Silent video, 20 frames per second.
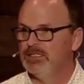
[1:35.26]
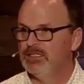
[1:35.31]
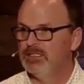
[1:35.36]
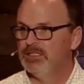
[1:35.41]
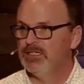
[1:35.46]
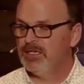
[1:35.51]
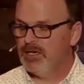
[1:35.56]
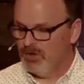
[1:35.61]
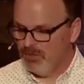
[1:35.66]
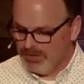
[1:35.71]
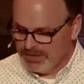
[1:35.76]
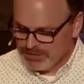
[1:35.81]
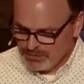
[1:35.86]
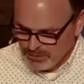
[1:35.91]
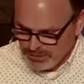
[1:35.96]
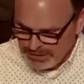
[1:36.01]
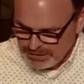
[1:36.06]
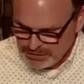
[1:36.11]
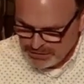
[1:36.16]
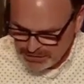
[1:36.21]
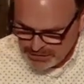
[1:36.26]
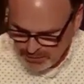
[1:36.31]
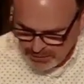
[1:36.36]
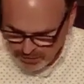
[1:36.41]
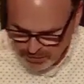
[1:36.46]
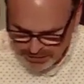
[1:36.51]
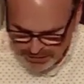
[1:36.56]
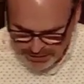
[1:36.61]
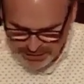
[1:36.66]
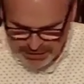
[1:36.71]
When it's
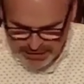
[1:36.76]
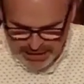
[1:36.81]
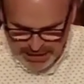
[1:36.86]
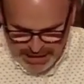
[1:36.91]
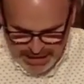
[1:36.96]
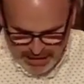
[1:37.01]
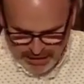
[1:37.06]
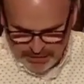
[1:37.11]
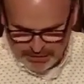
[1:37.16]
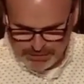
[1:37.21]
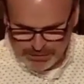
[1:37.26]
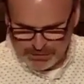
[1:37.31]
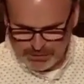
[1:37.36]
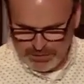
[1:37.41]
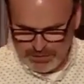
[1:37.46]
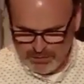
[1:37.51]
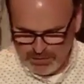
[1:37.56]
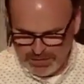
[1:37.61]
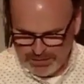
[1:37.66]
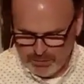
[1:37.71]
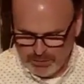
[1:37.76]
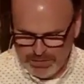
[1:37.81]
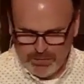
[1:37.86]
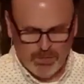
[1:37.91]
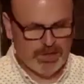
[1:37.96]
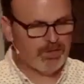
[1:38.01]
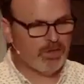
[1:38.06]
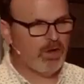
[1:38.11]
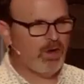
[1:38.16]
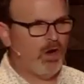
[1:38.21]
someone else, we
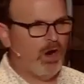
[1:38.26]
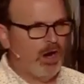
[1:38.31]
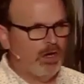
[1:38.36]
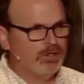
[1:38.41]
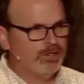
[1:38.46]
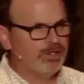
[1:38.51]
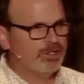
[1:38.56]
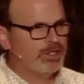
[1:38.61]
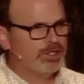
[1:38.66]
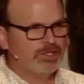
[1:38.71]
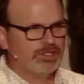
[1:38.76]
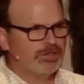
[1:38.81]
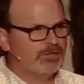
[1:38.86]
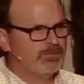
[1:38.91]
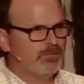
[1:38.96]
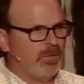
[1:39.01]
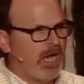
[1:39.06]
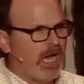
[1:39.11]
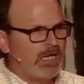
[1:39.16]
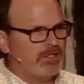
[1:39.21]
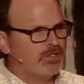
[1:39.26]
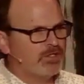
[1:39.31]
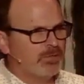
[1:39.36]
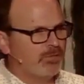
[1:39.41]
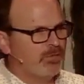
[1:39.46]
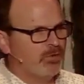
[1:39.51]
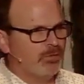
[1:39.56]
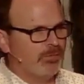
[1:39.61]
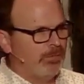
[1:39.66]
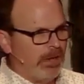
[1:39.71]
want the harshest
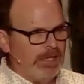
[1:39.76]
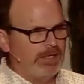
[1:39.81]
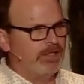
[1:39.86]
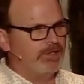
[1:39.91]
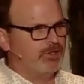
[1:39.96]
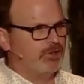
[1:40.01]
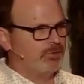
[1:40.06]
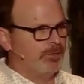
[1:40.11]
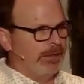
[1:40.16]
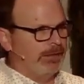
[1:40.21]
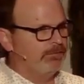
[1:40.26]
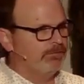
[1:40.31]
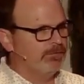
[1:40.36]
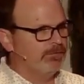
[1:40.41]
possible punishment.